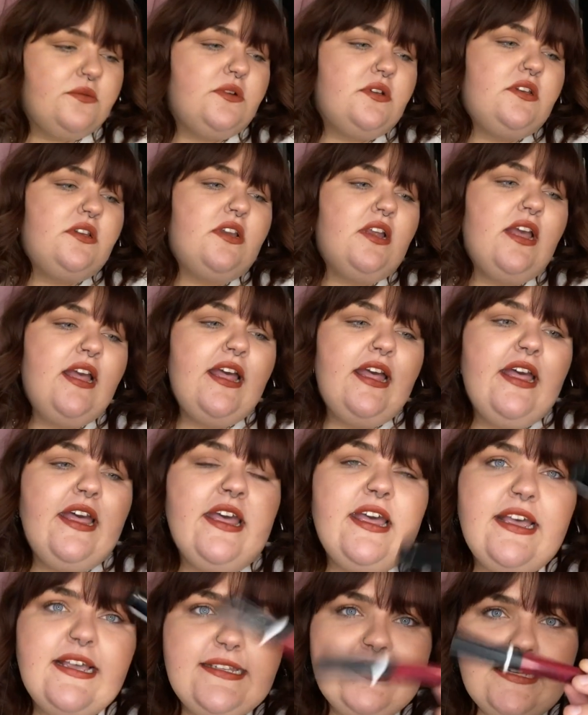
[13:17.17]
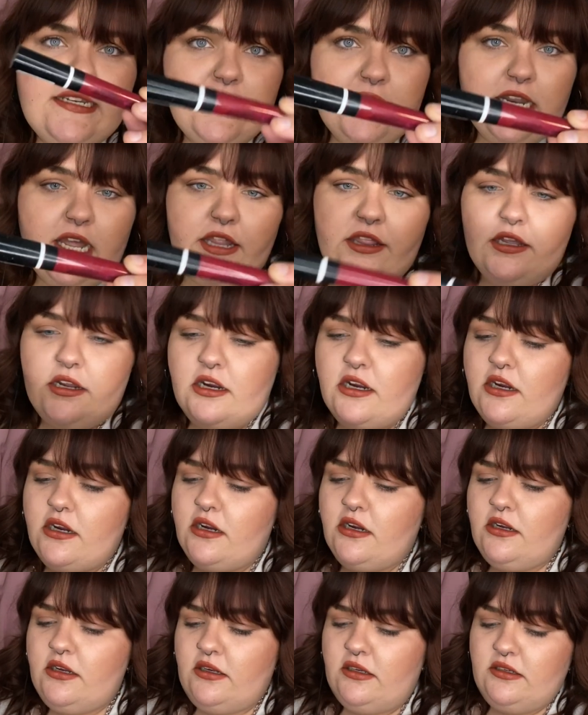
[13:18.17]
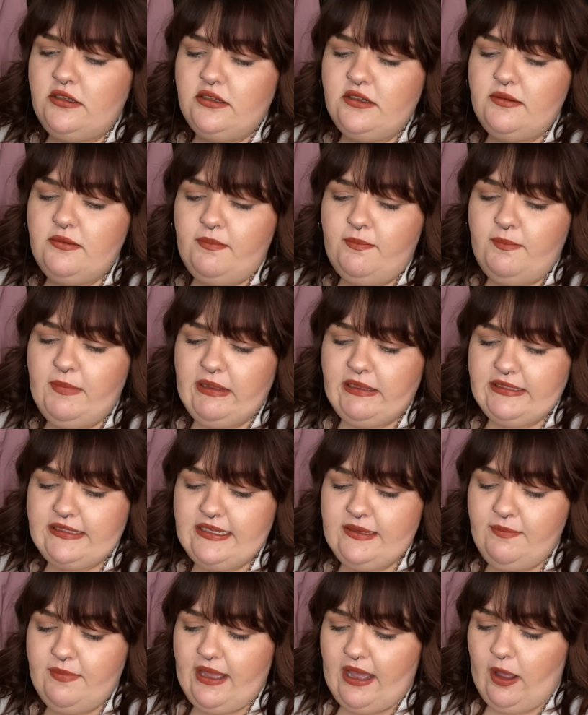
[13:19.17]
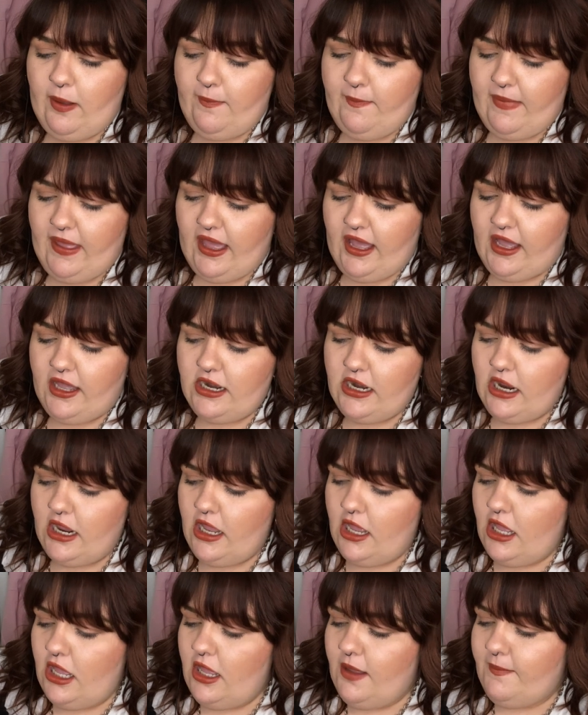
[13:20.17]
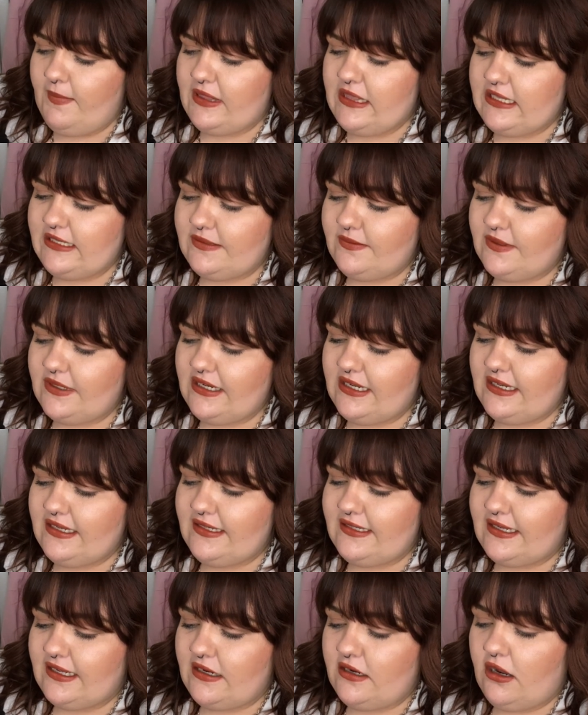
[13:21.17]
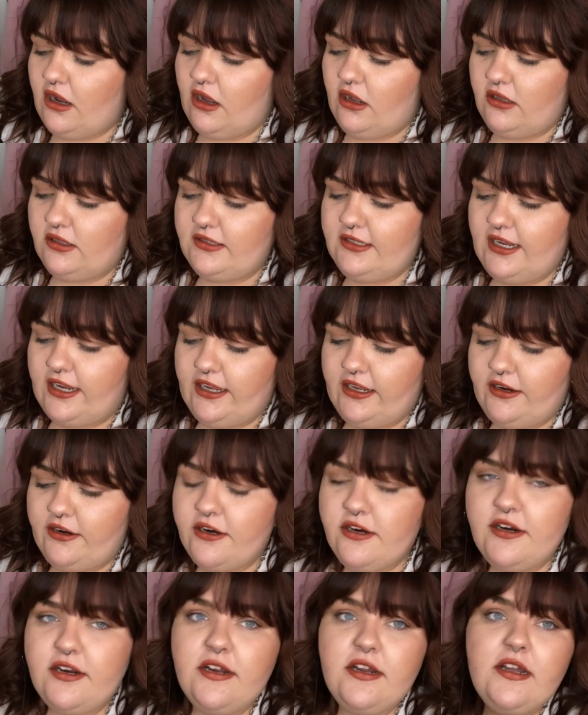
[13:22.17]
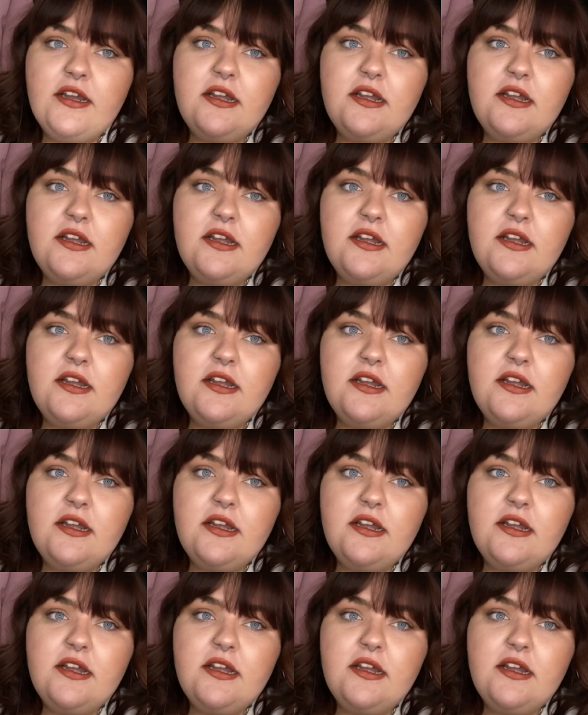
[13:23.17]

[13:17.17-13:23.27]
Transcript: one is another Melting Pout Matte, but this one is an All Nighter,